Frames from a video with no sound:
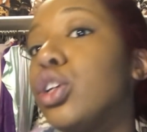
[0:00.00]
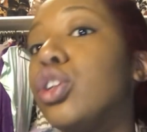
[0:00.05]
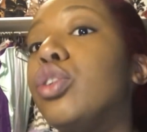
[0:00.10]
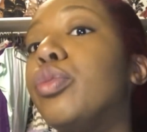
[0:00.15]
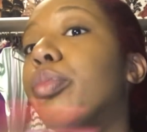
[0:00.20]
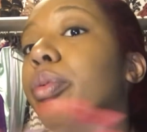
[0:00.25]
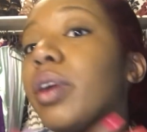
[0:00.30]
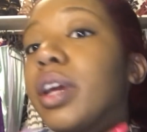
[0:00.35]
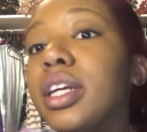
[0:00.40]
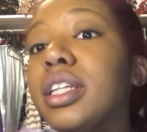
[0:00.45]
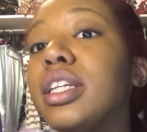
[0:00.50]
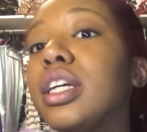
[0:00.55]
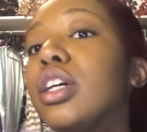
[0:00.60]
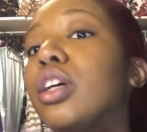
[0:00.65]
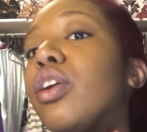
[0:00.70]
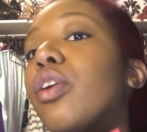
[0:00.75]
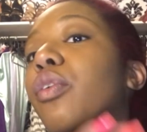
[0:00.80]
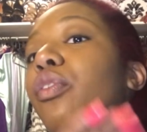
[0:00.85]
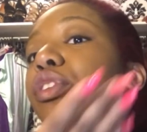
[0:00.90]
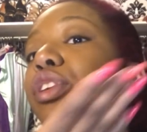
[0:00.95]
You bring it
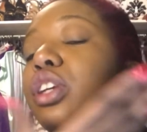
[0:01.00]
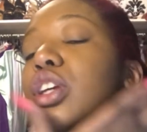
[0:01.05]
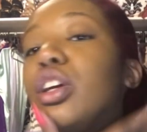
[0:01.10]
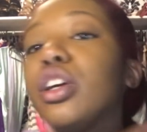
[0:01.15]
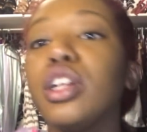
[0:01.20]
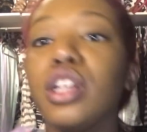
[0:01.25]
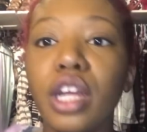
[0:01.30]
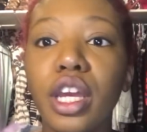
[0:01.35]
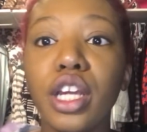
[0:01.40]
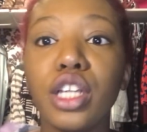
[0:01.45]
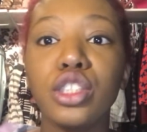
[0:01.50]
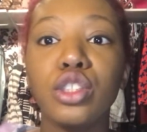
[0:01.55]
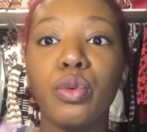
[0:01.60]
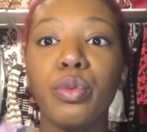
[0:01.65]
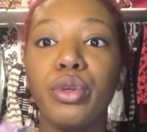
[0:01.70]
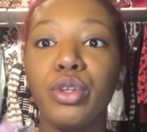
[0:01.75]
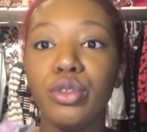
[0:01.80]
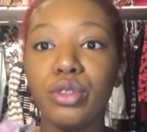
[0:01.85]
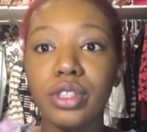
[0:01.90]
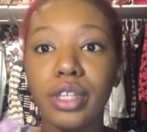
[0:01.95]
down to your neck so
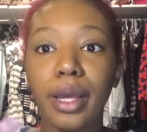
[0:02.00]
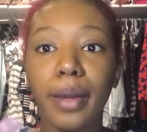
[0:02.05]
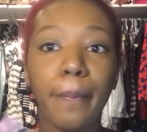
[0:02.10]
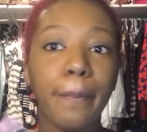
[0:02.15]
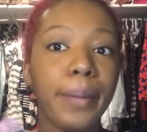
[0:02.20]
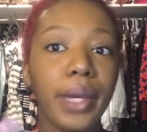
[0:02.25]
when you take